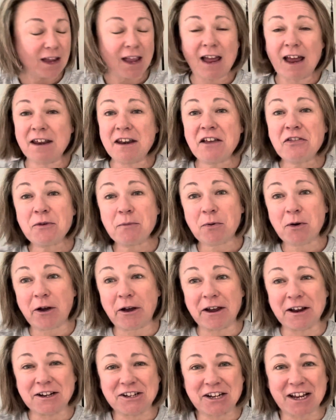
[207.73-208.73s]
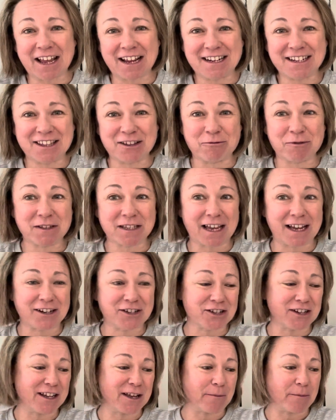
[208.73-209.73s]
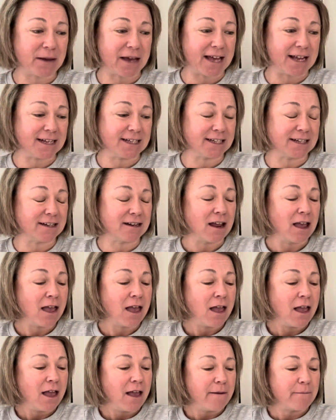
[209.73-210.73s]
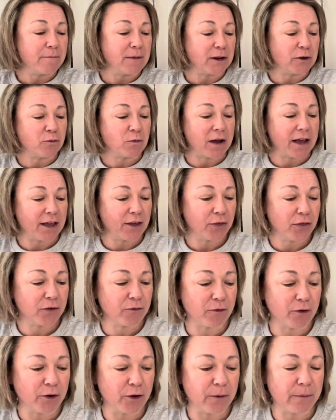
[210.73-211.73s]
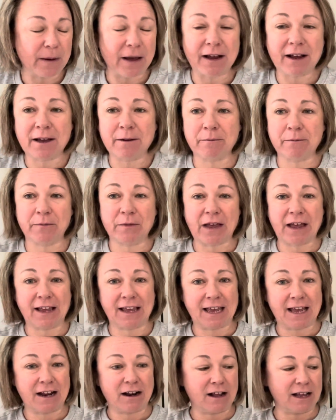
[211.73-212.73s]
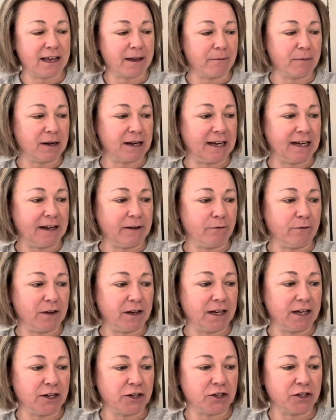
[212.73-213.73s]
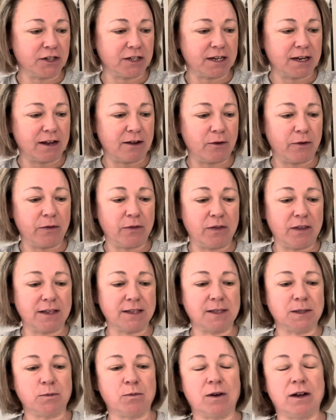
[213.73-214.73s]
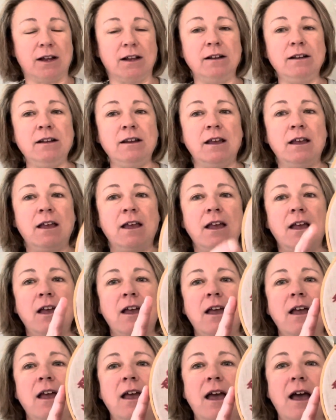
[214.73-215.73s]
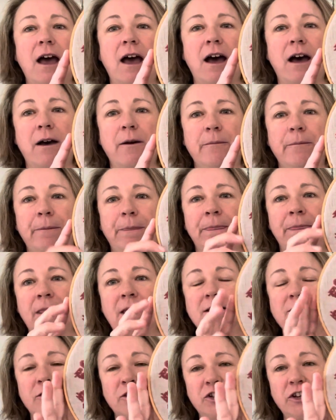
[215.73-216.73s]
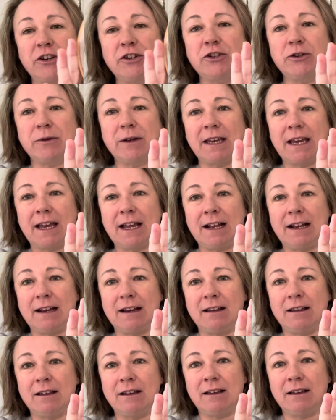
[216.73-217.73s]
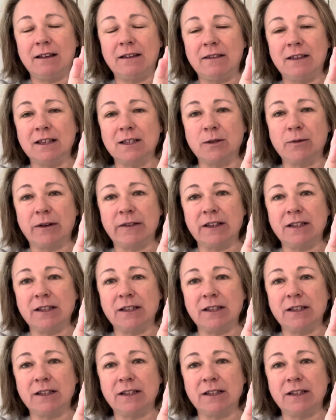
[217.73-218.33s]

Another project that was actually abandoned midway through, but again, I completely finished this one. So I showed you again this one.